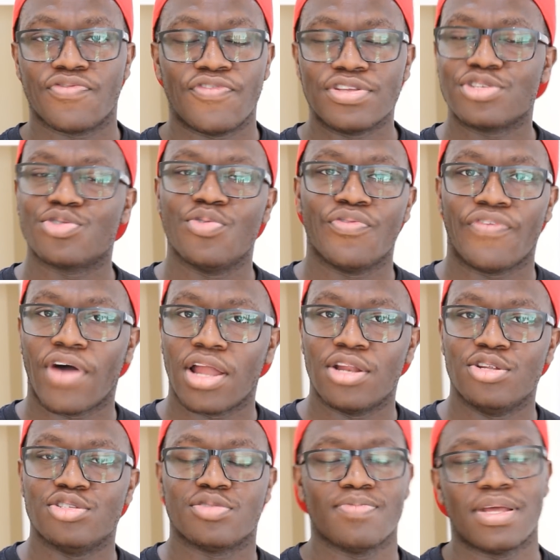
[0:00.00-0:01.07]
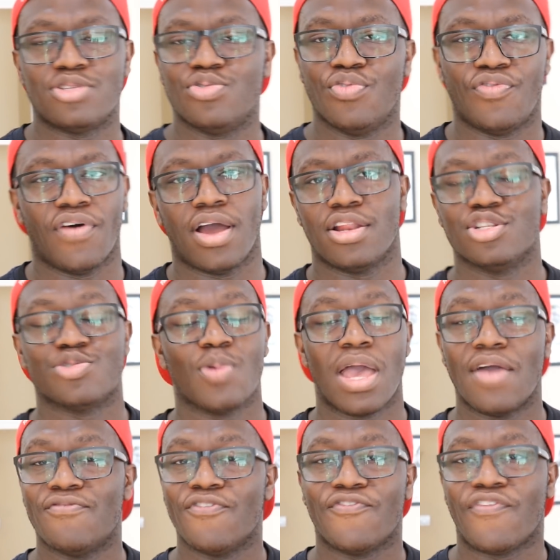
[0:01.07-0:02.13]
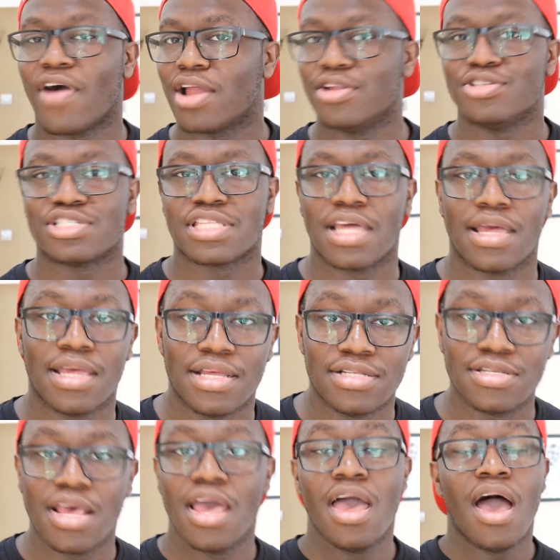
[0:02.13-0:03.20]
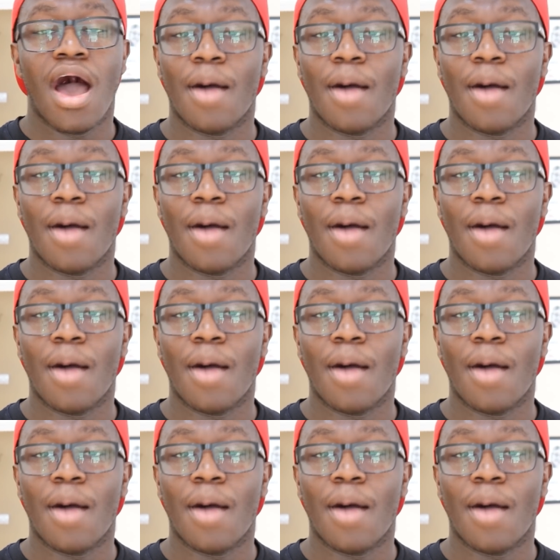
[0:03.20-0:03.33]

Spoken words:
physical violence, mental violence, whatever violence there is.